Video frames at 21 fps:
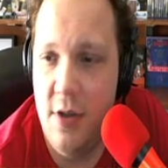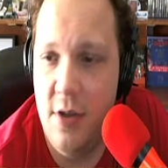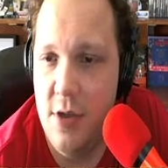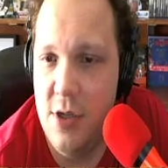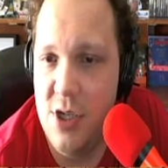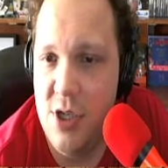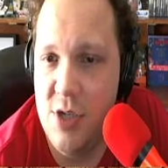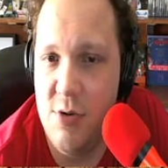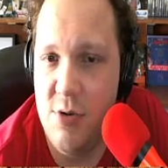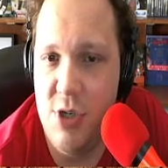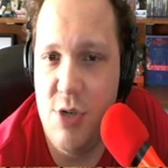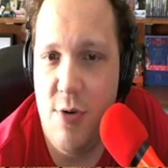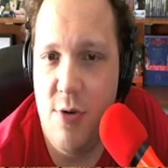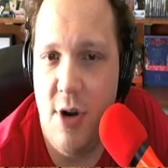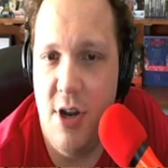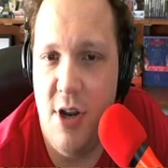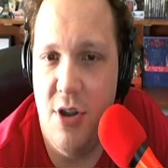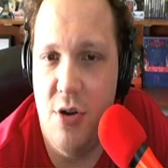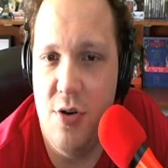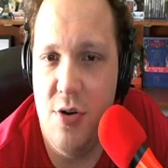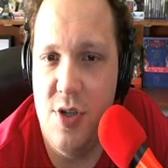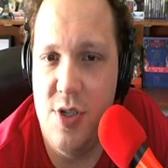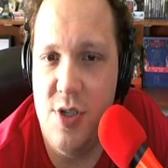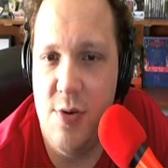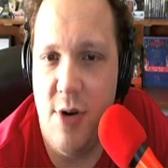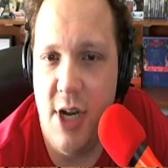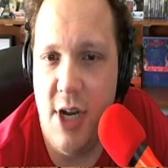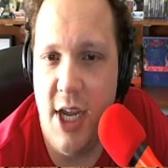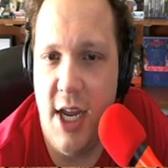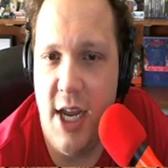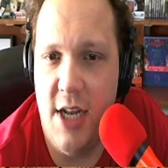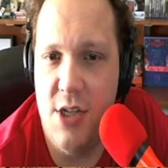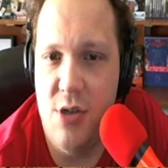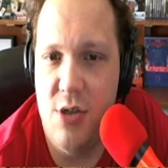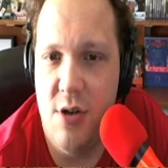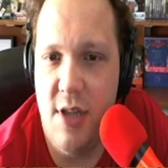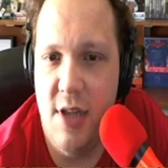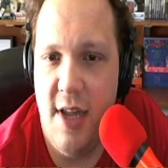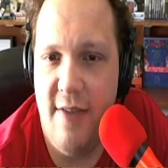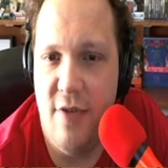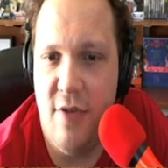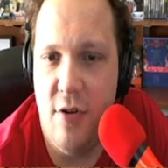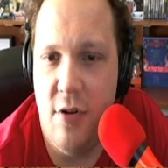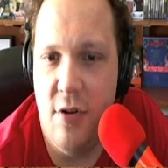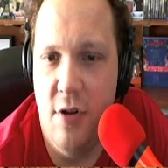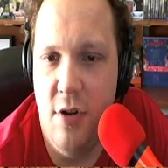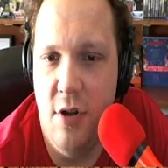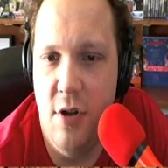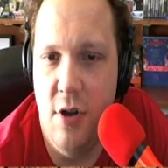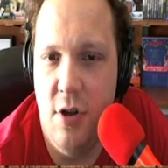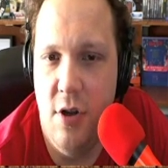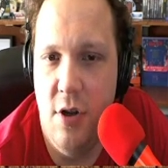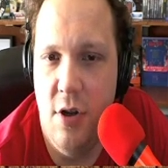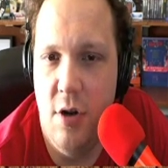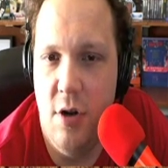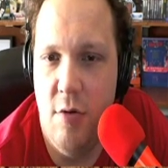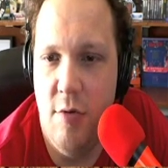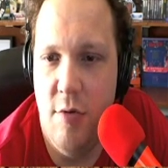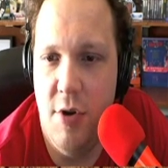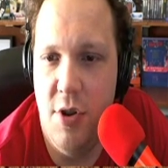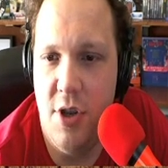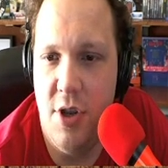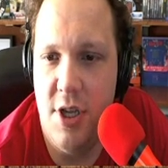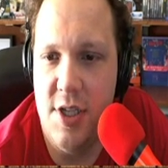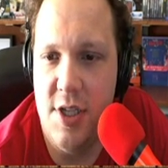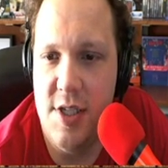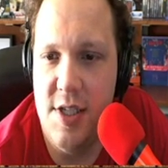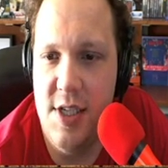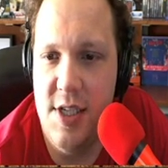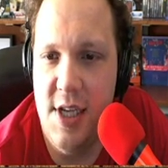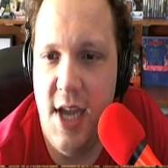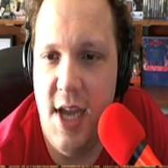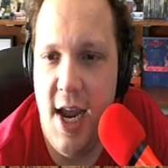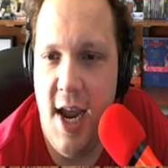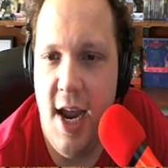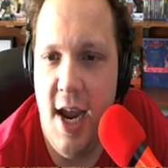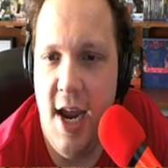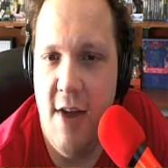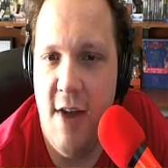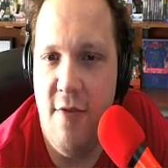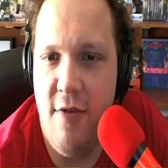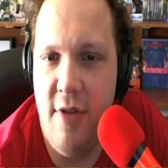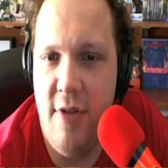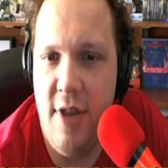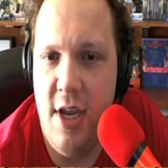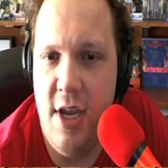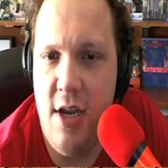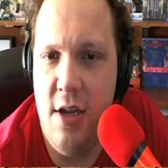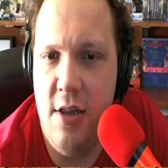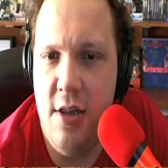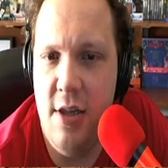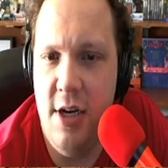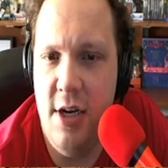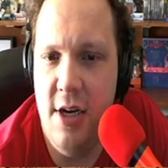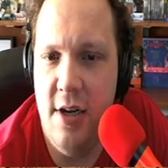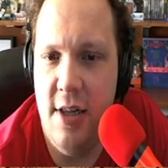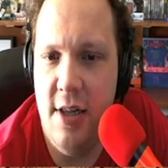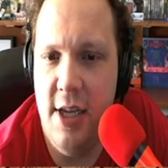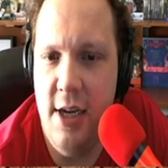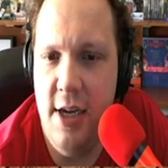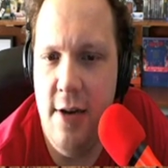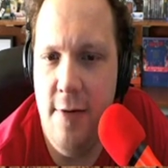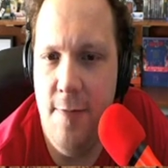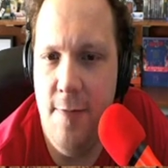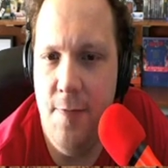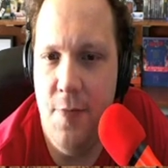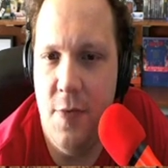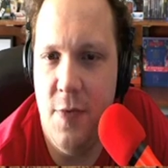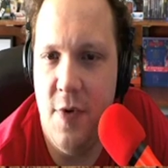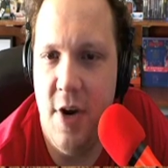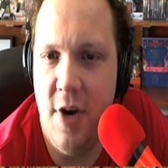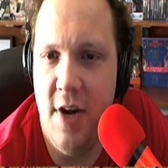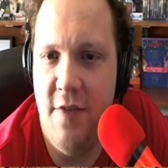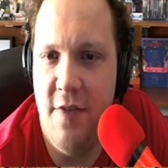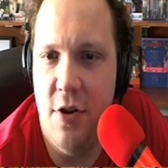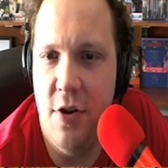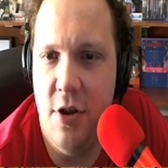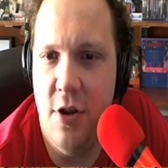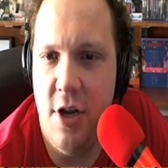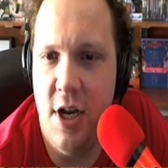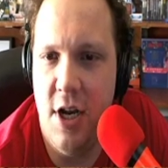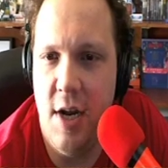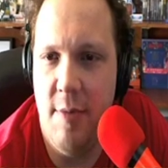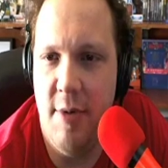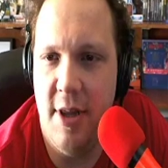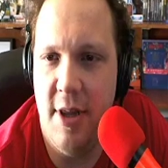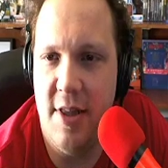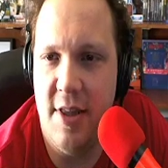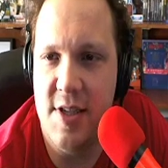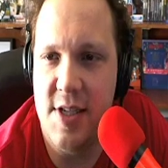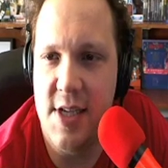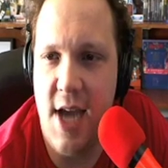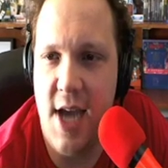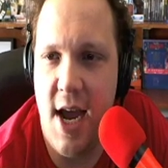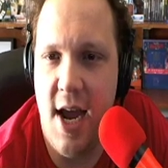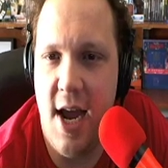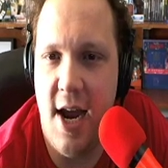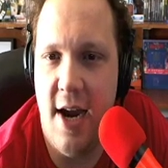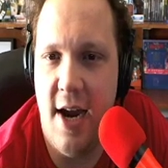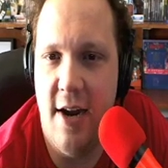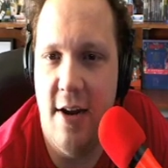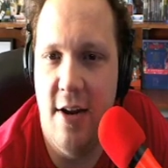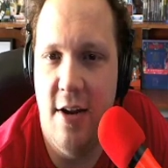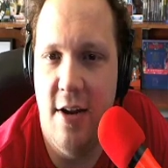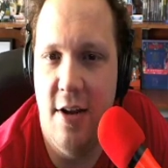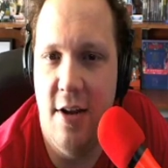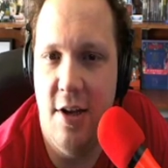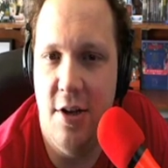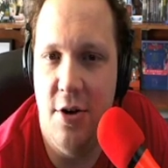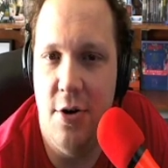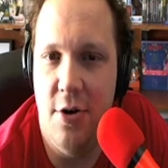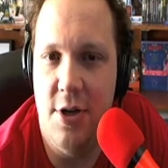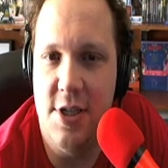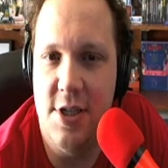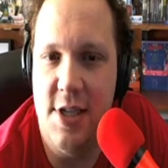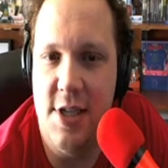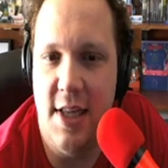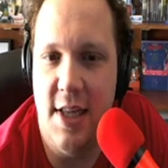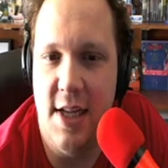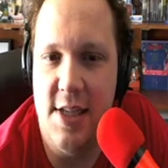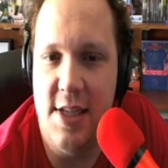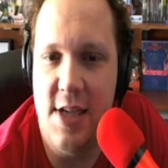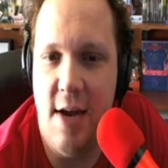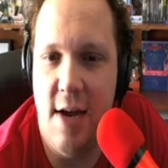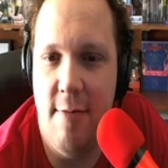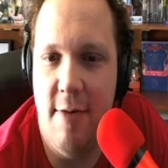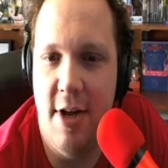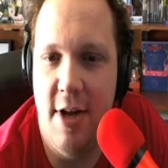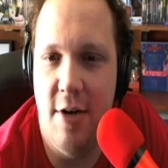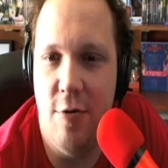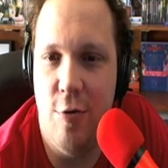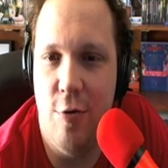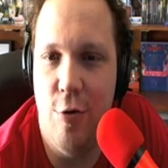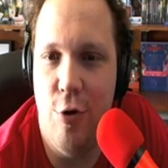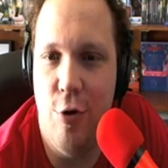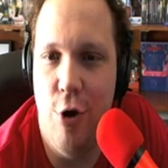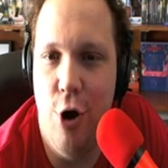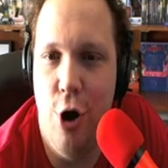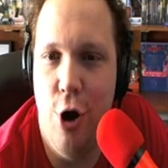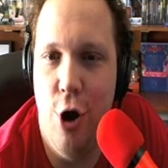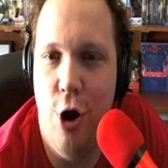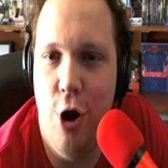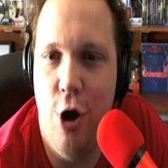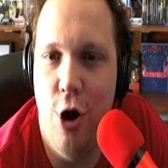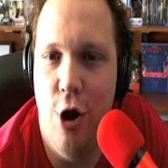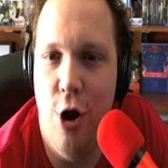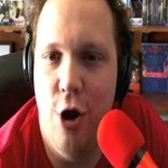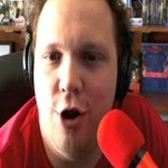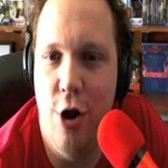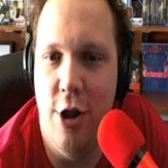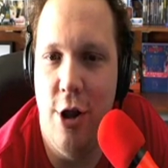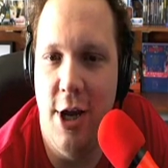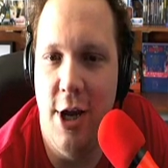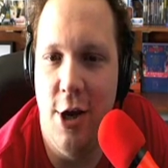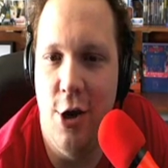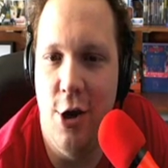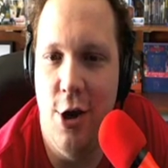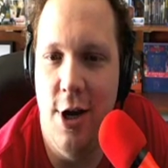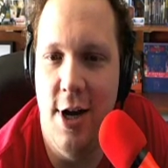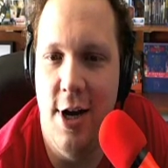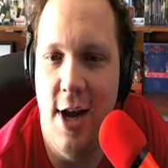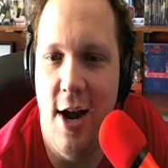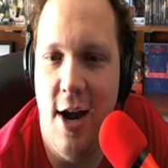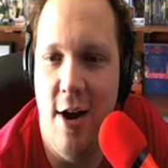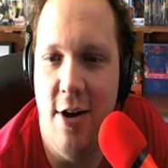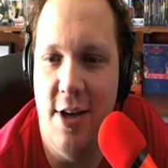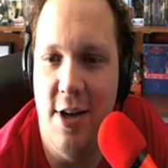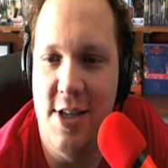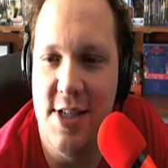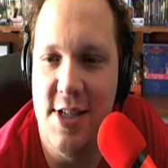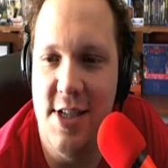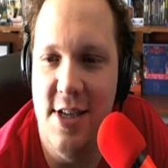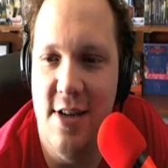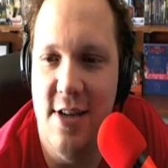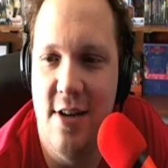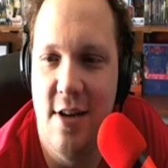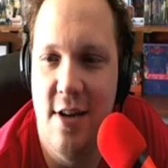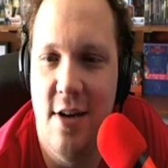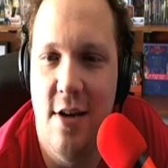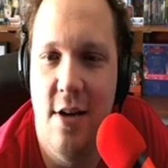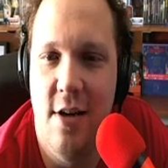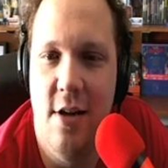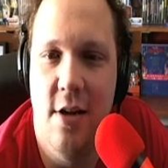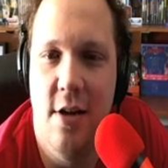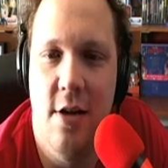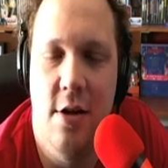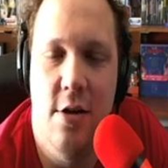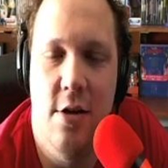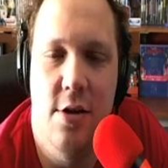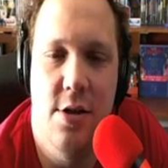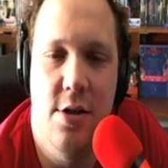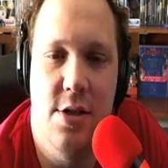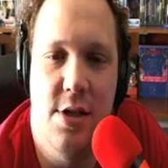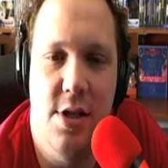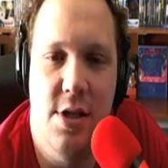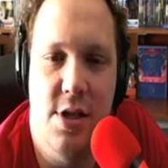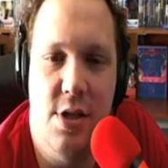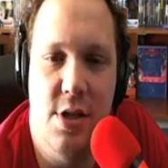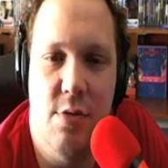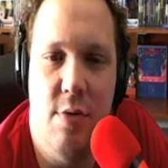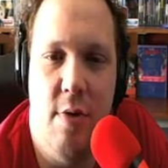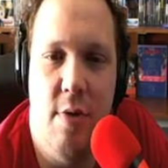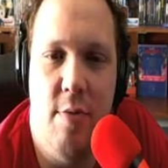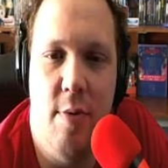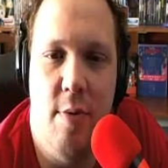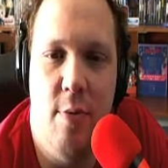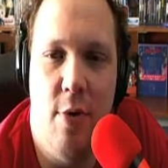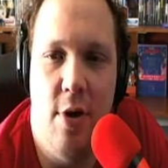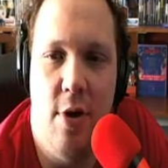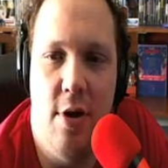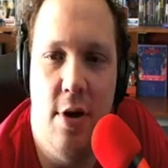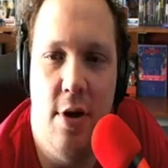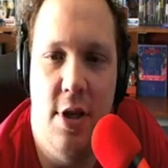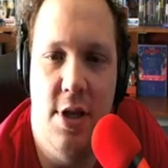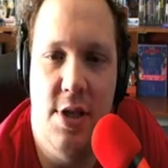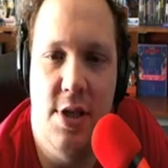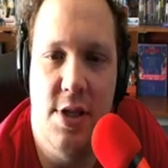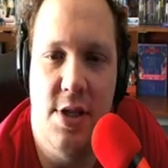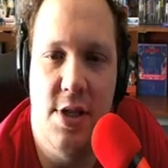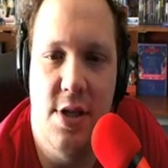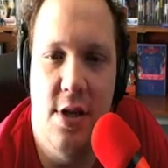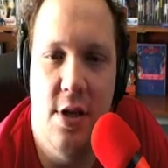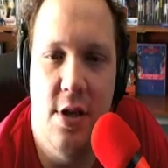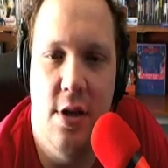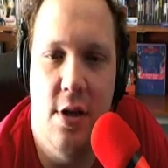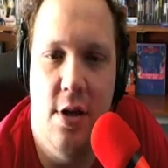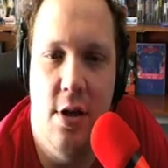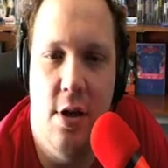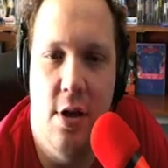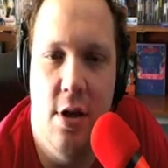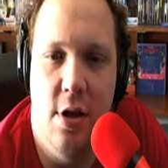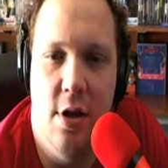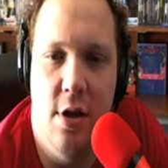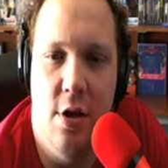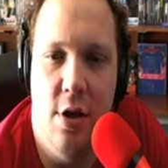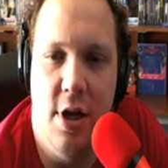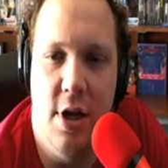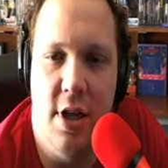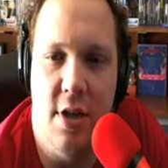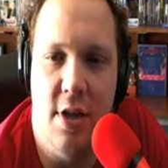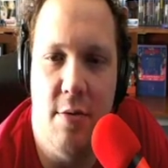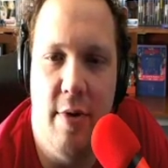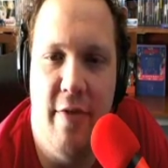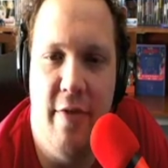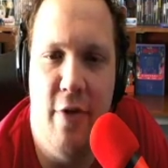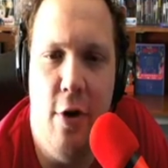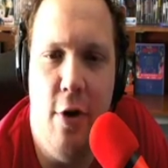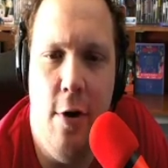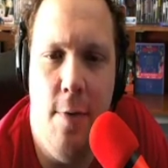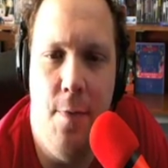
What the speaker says: So what you want to do is you want to get it to a level where you can see everything clearly, right? If you're looking up at the sky, you'll notice that that's coming in really good now, you see. So what we want is look at the river.